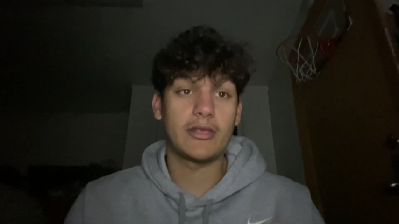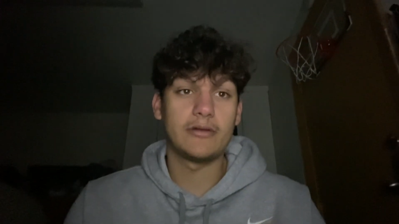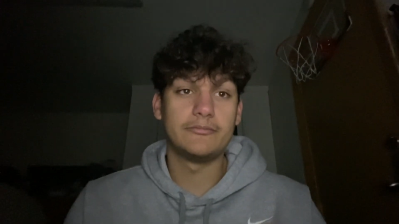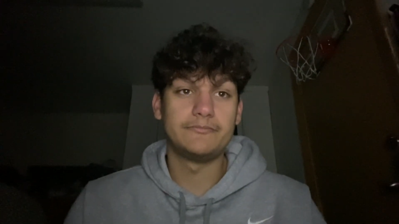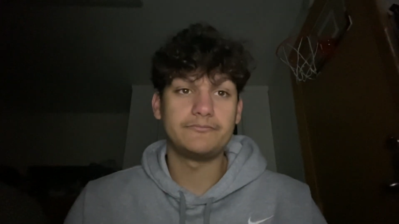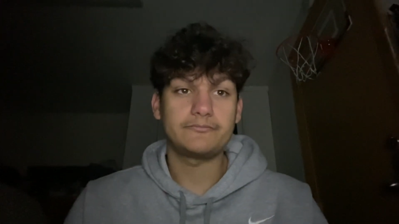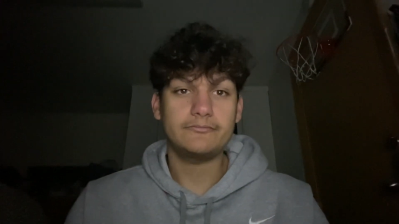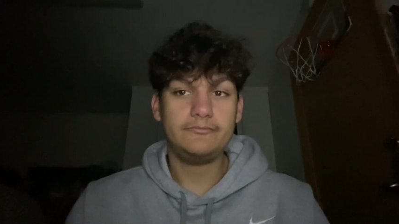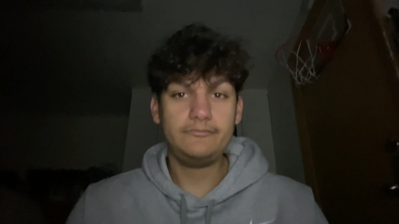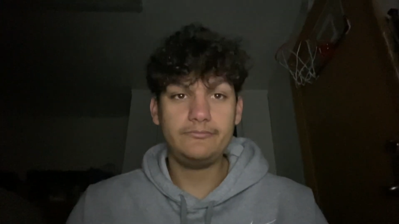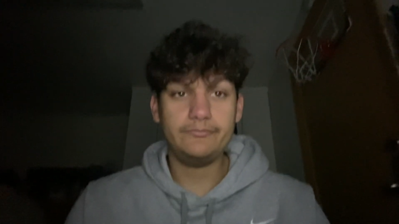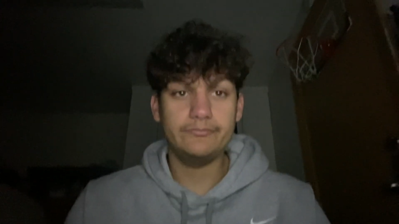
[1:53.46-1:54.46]

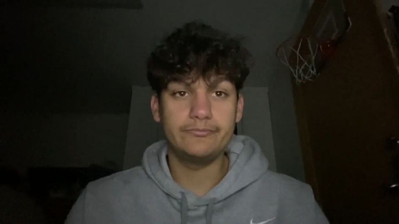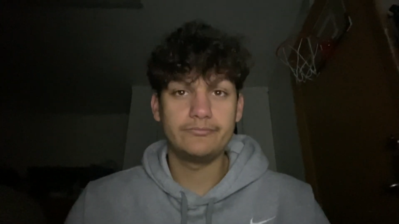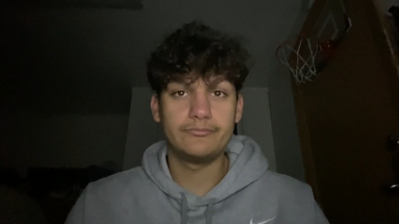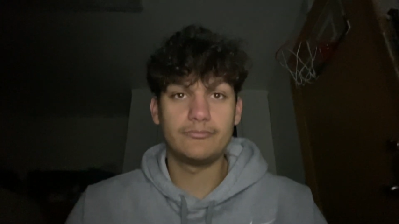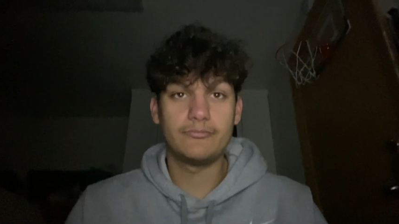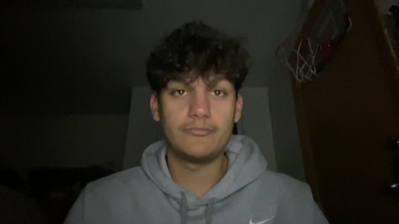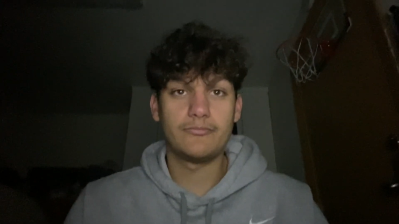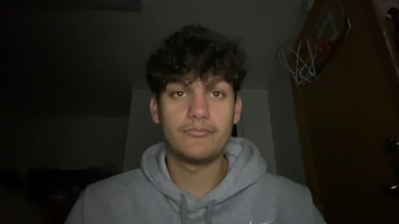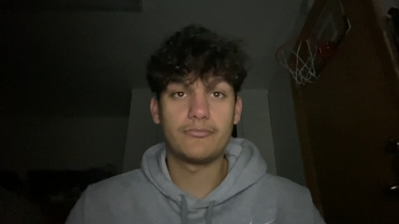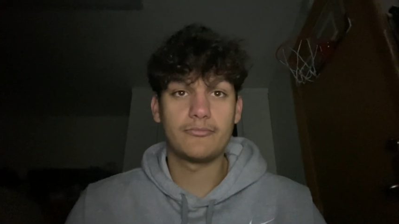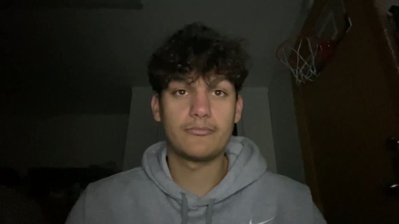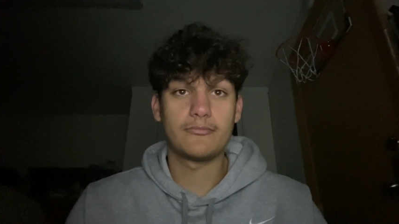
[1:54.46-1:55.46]

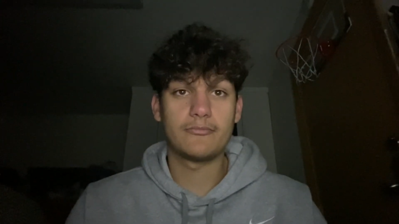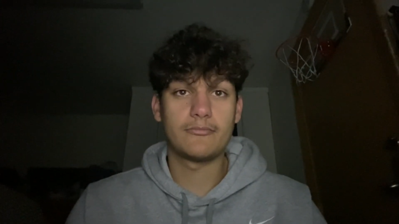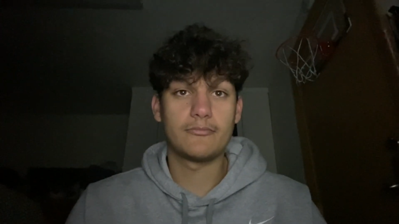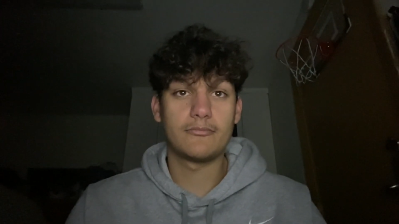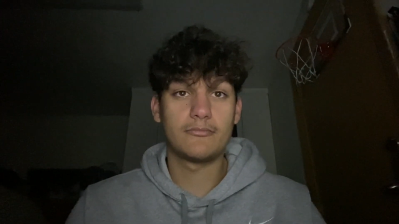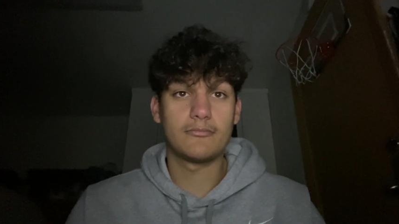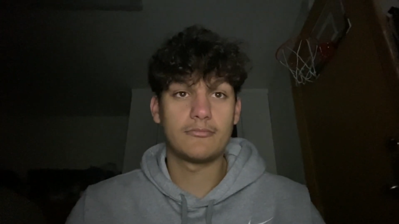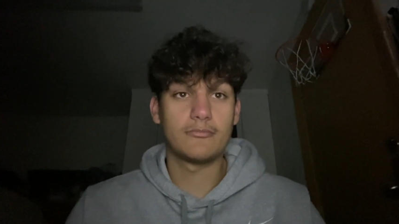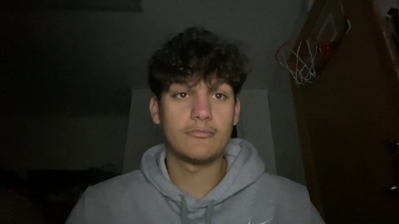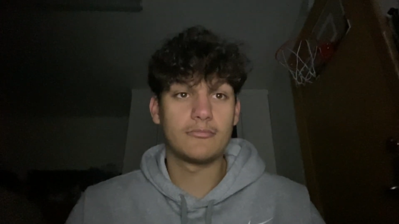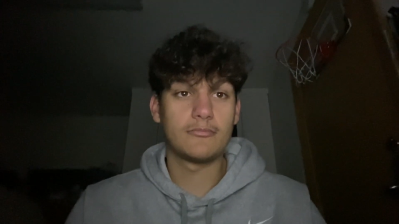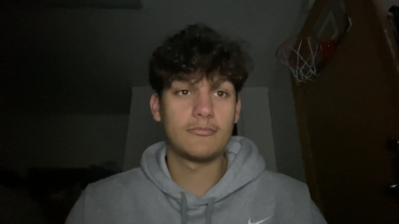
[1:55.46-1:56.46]

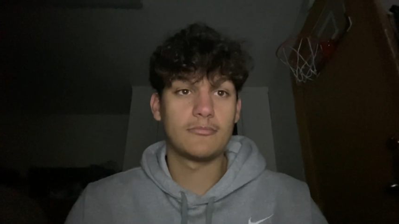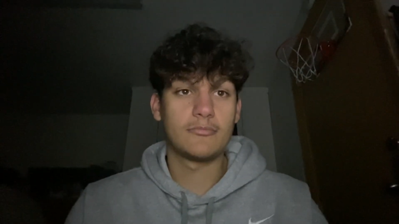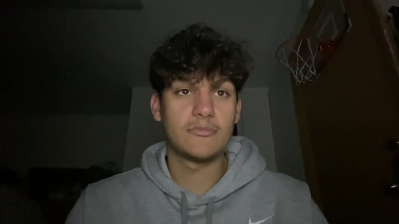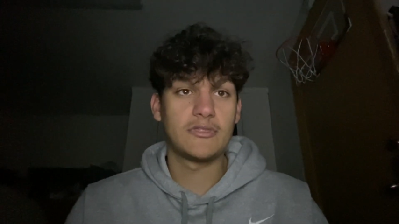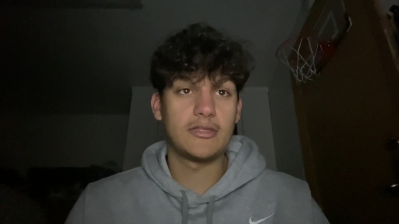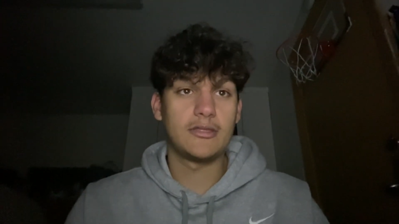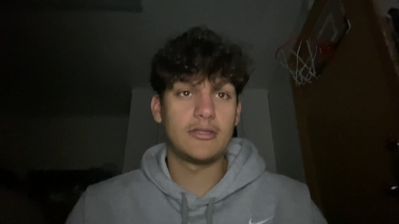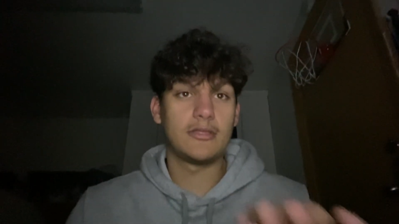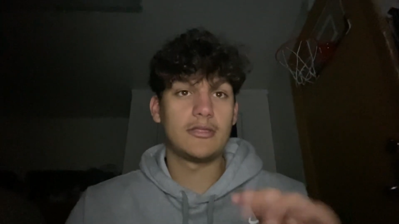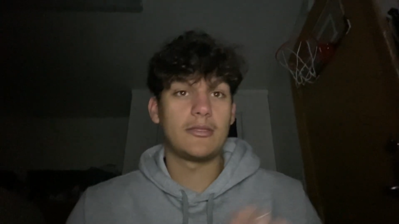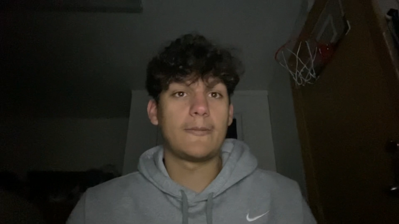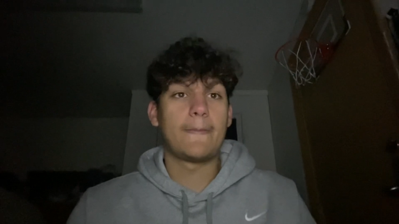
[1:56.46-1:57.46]
Nobody speaks.